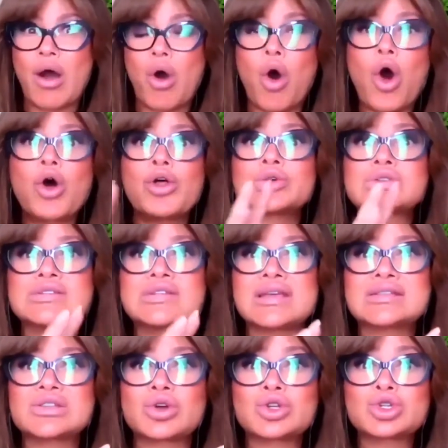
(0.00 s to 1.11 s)
all those
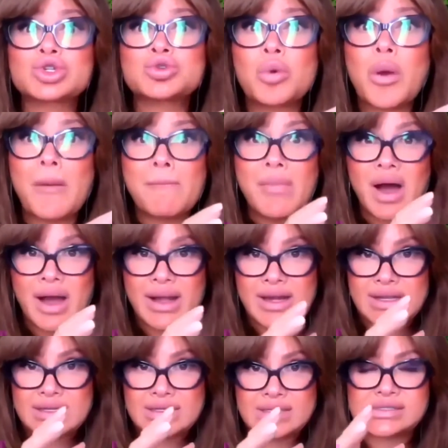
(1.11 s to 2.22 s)
things are
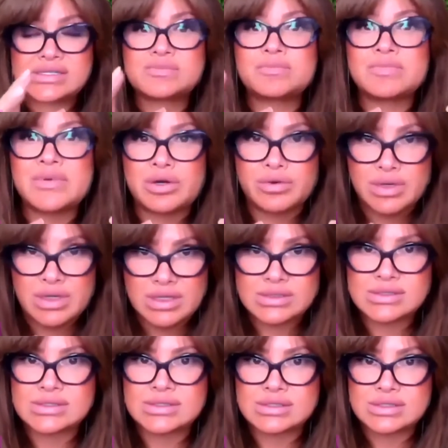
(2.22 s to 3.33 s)
traumatic experiences.